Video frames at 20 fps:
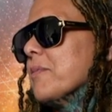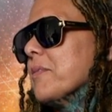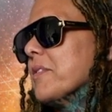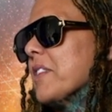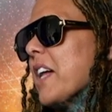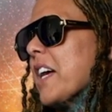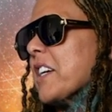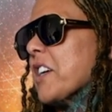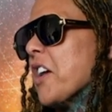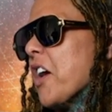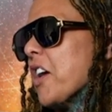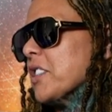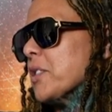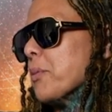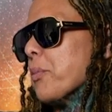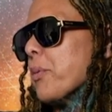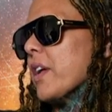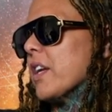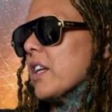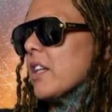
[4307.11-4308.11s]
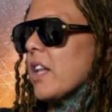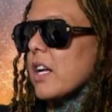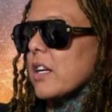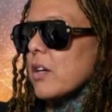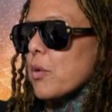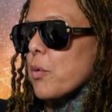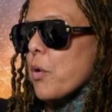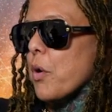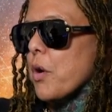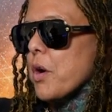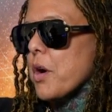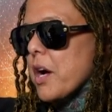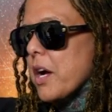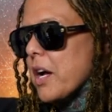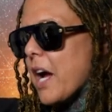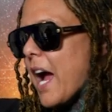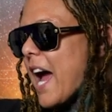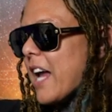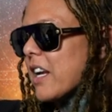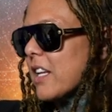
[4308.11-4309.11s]
like contemplating, like
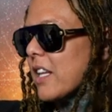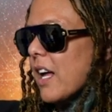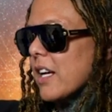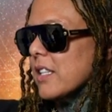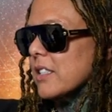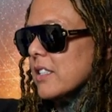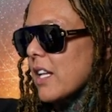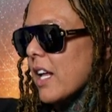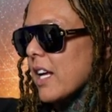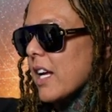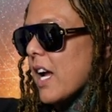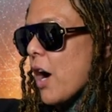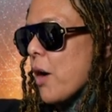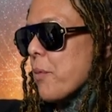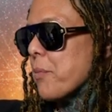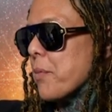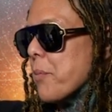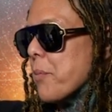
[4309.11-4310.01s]
analyzing, like how I'm